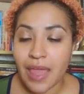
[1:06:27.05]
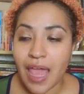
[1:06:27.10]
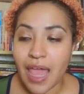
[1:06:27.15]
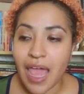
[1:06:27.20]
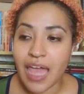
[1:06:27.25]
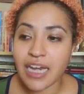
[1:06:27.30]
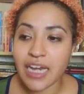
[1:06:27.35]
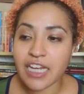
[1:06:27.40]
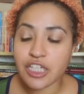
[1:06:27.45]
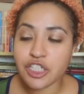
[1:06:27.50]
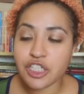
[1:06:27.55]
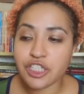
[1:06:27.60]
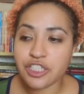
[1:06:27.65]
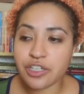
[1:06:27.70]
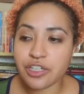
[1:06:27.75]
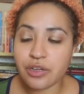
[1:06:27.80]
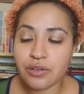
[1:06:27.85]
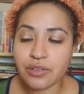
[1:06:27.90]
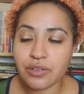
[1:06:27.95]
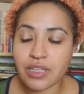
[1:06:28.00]
And it
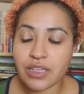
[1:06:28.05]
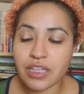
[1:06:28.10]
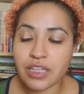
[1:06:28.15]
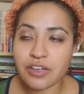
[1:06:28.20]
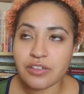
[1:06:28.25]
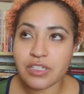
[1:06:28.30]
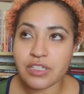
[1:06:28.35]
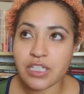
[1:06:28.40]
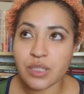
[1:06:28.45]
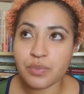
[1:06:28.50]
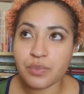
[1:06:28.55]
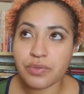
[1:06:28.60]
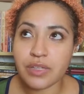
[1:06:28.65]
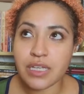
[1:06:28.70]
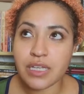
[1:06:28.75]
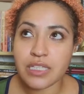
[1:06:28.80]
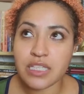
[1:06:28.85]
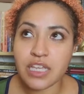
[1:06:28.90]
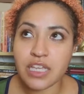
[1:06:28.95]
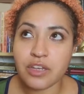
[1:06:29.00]
showed that there's this
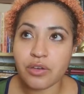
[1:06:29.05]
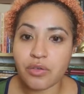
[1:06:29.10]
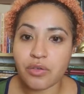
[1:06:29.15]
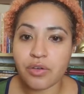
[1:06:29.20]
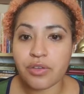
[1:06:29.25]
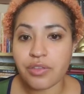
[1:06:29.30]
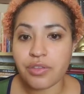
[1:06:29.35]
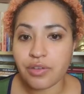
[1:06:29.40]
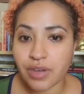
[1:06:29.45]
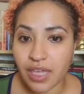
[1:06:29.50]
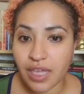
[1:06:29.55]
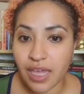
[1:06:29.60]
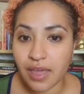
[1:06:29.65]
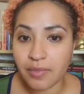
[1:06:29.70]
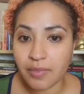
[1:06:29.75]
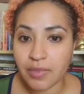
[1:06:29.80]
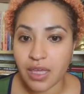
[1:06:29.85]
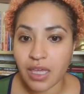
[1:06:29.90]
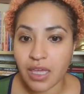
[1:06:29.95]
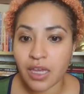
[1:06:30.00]
place in northern
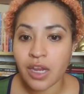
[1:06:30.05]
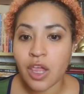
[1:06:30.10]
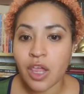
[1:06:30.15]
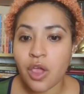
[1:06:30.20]
Kemet